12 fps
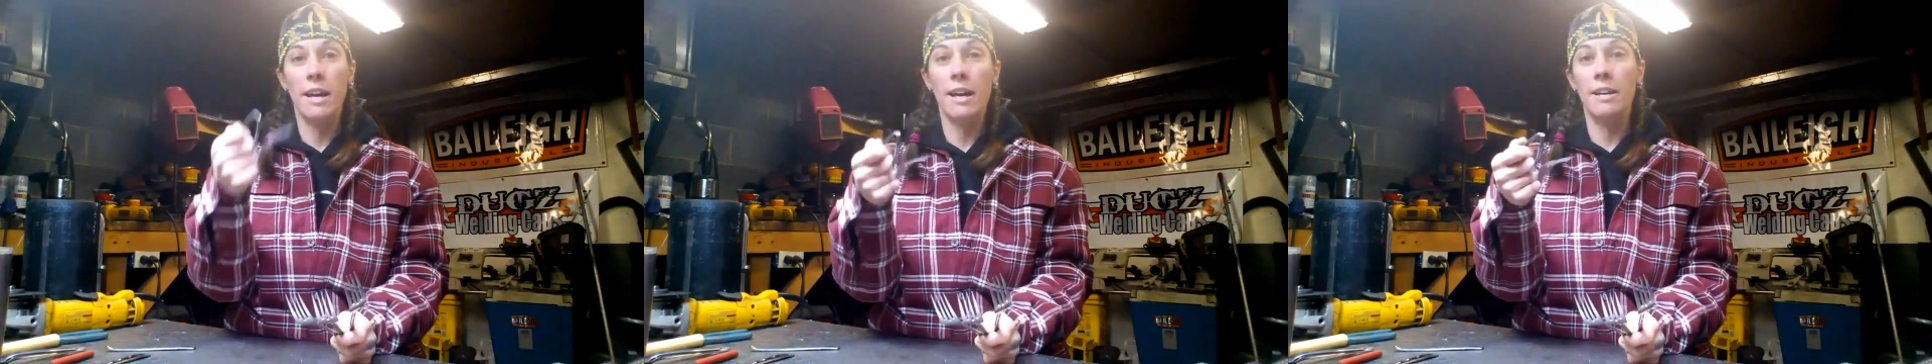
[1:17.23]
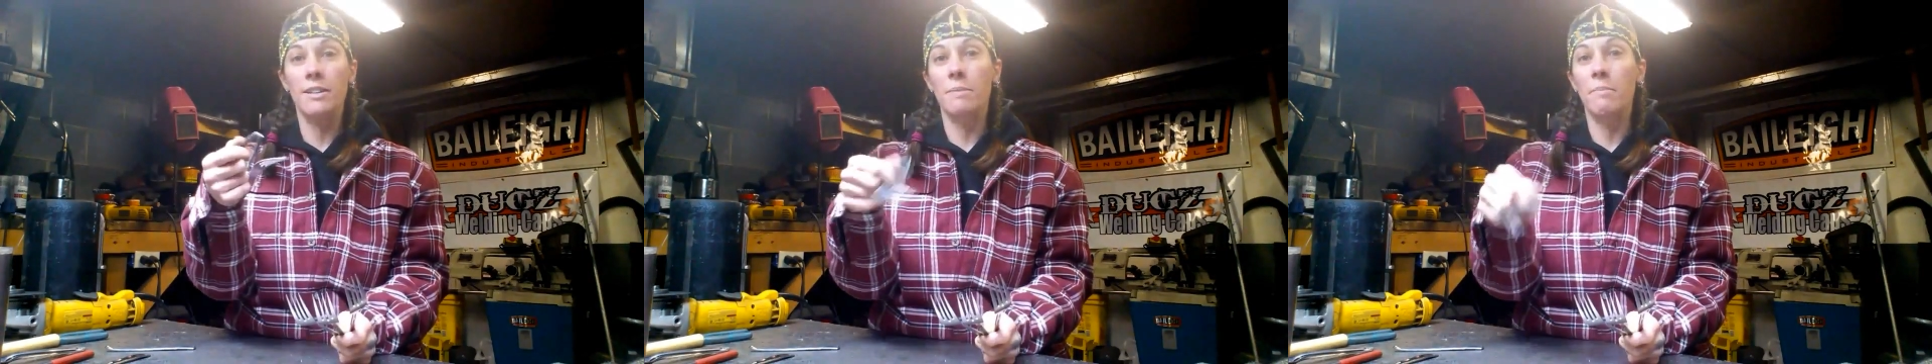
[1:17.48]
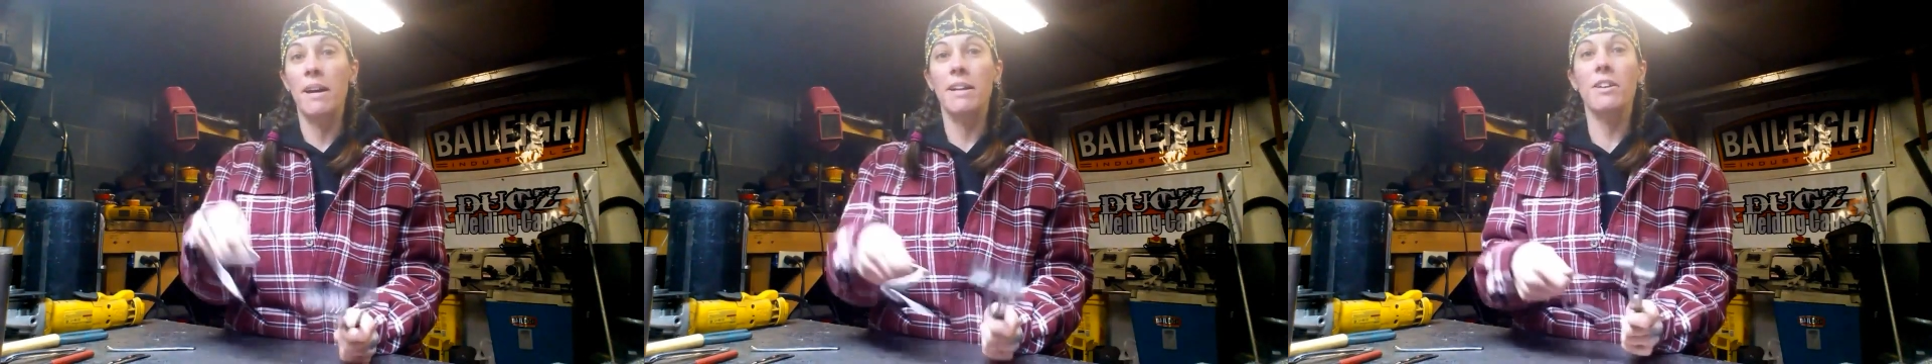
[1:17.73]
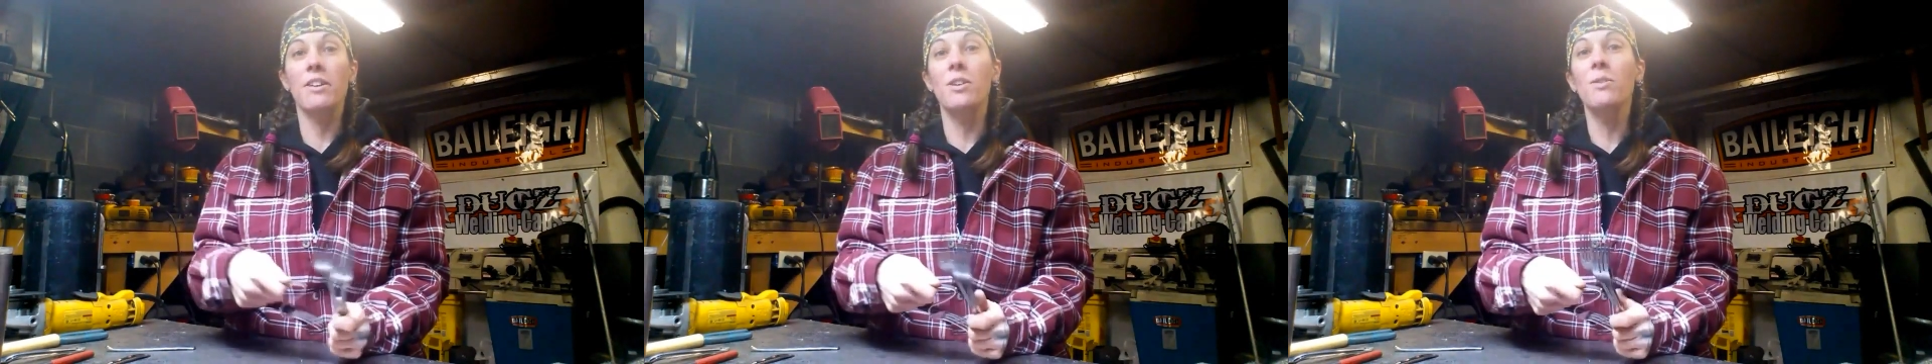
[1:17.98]
and to
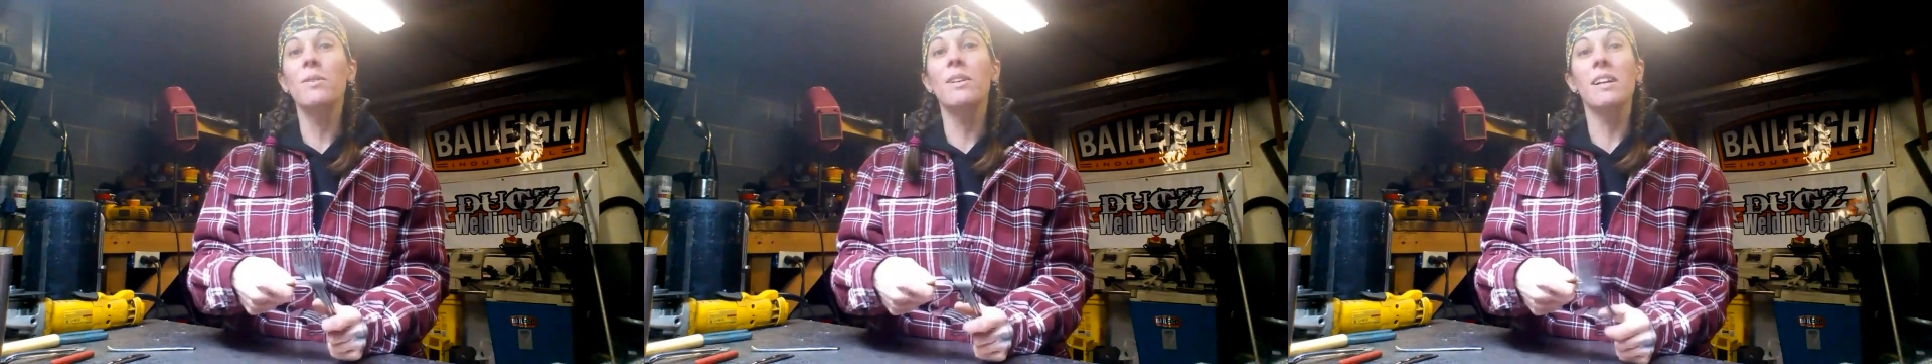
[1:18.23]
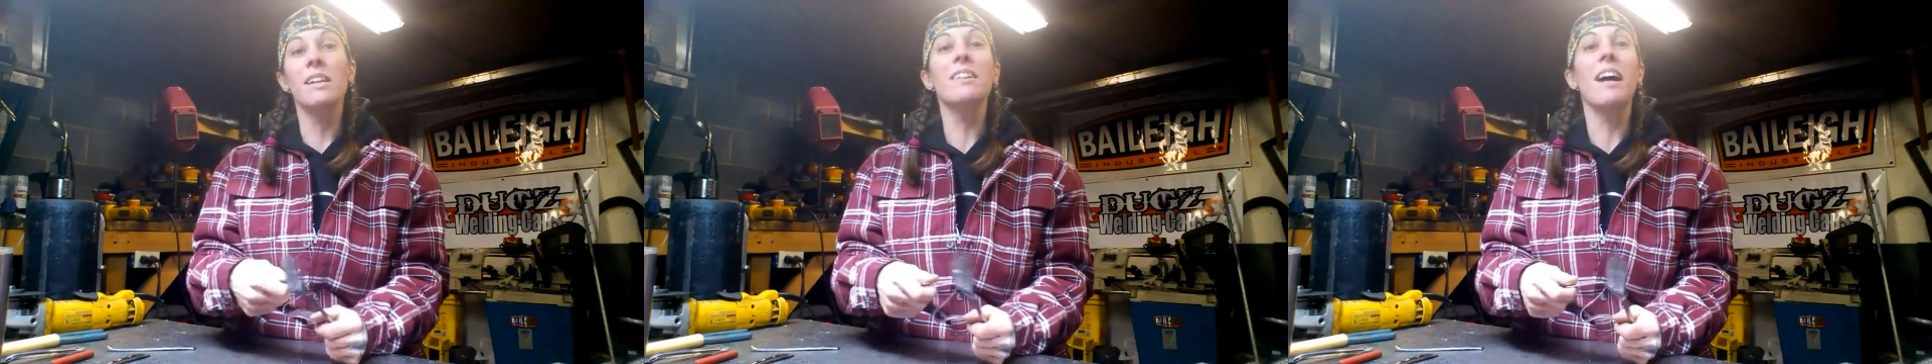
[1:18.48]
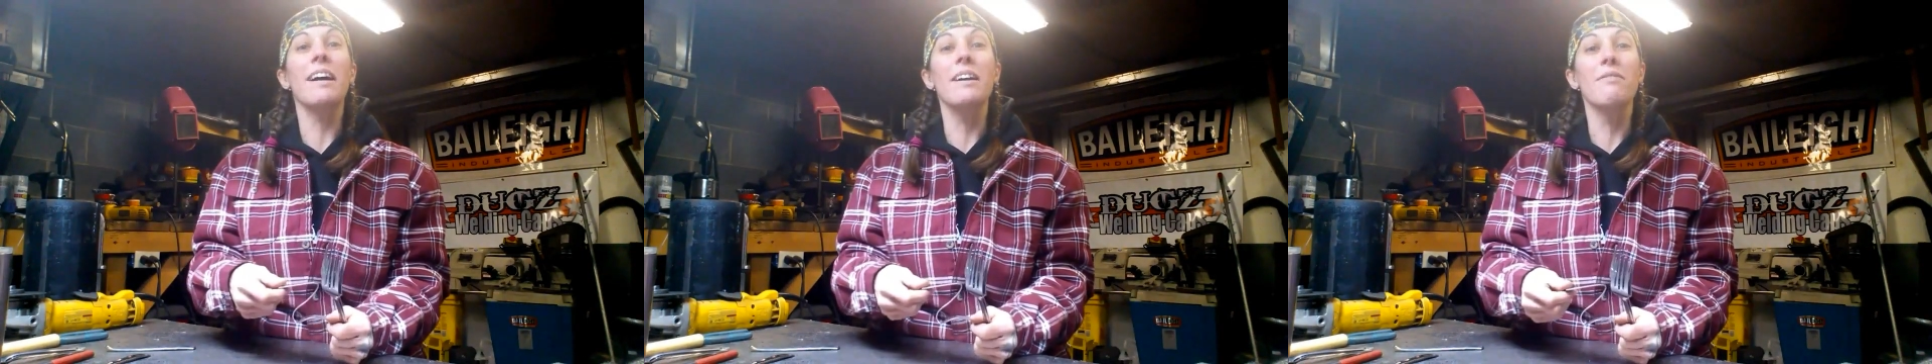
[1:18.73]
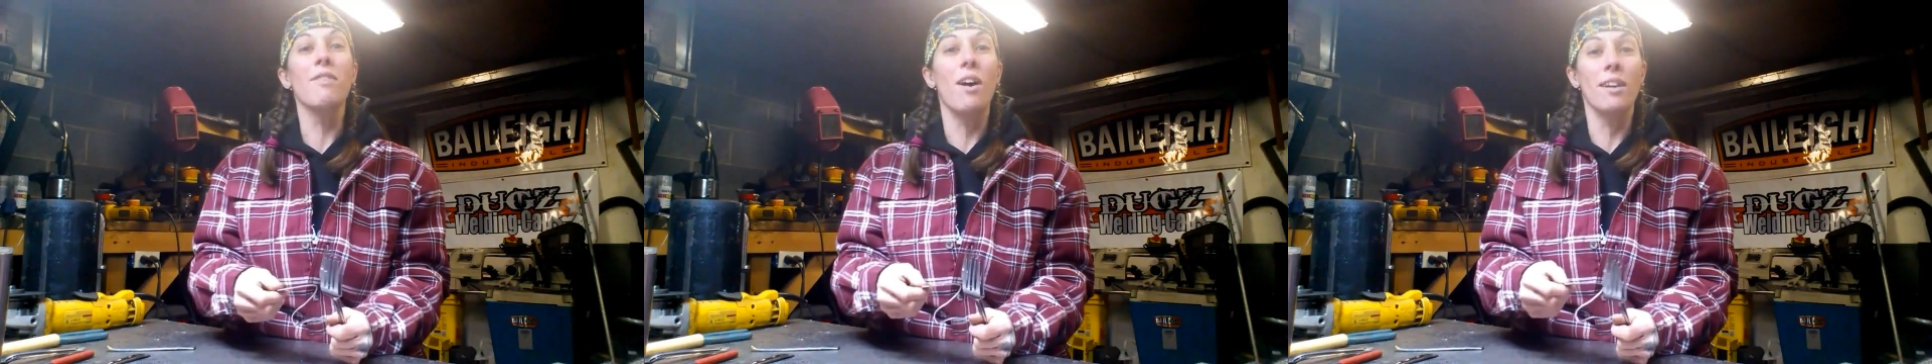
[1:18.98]
make cute little
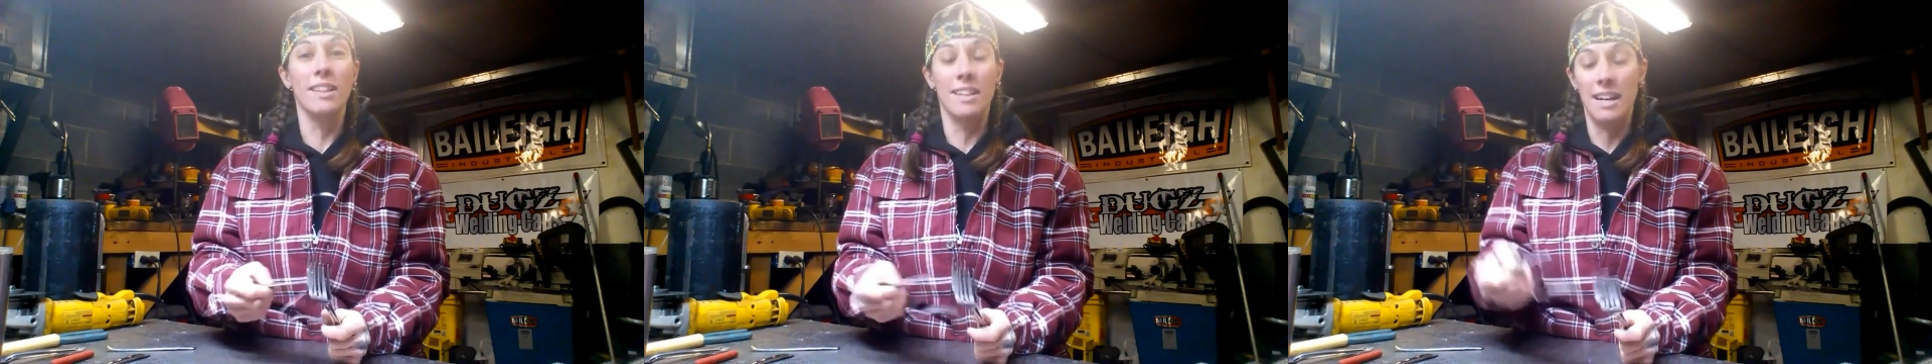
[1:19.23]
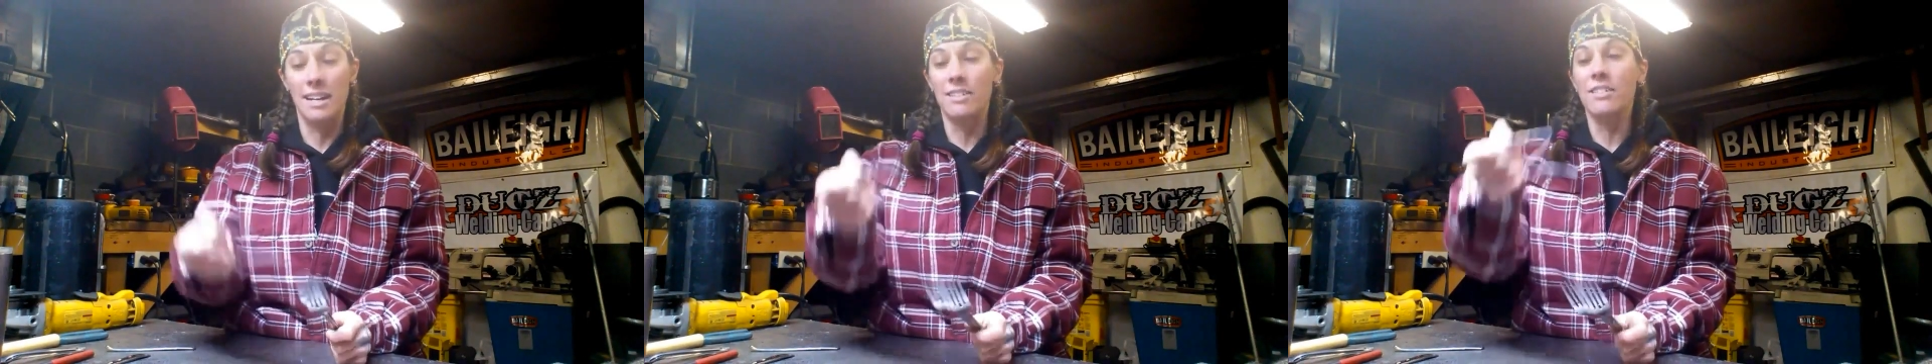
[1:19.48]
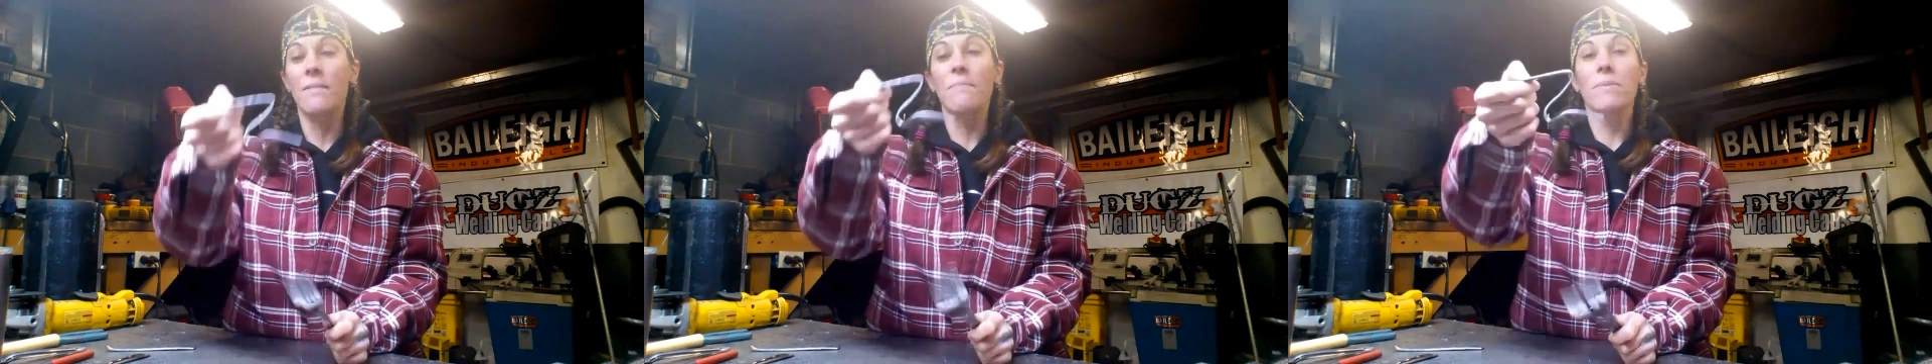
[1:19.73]
tiny froggy legs.